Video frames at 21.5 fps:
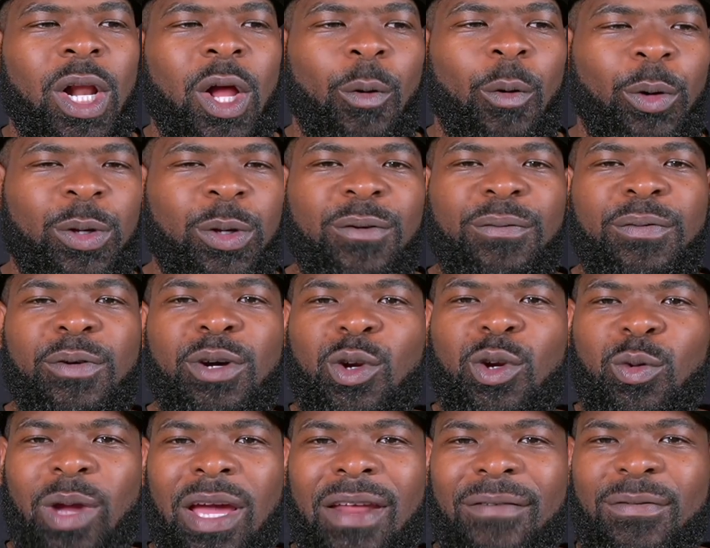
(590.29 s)
When you feel
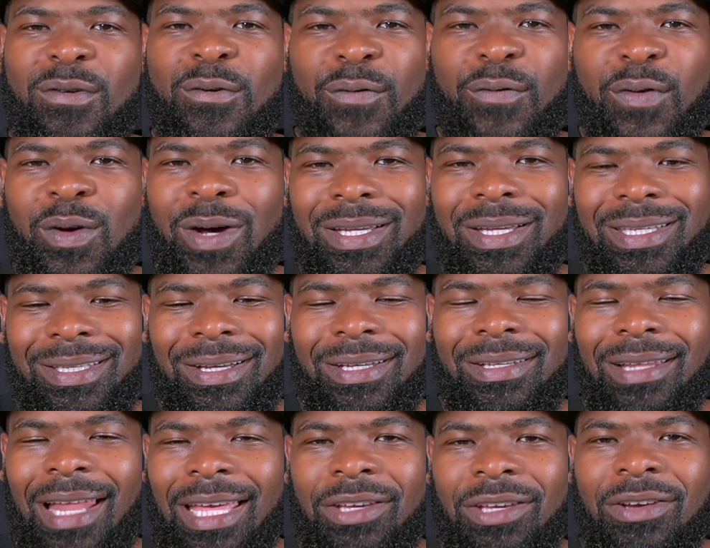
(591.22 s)
creative, you feel
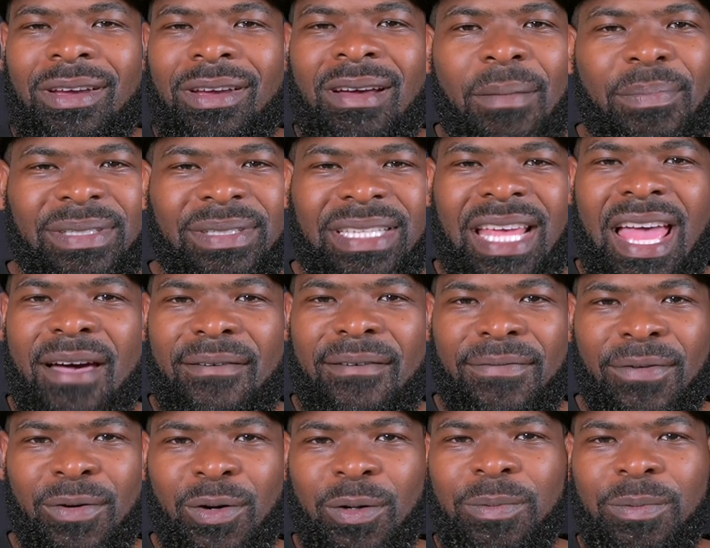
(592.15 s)
like your cup is half
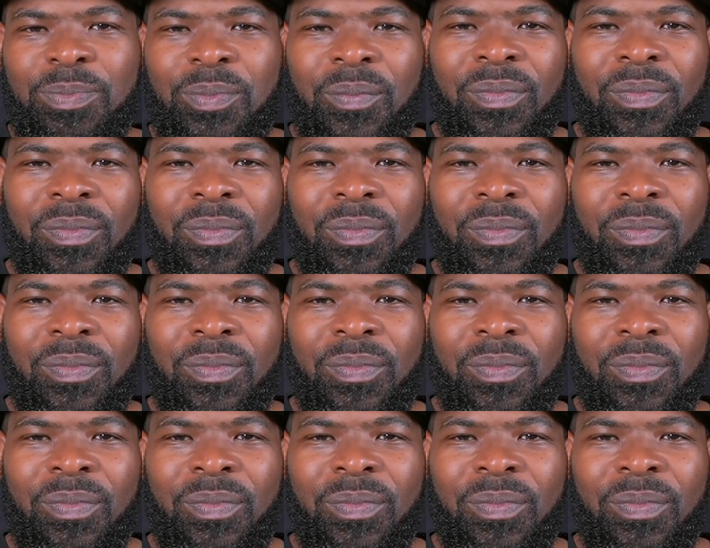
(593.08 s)
full.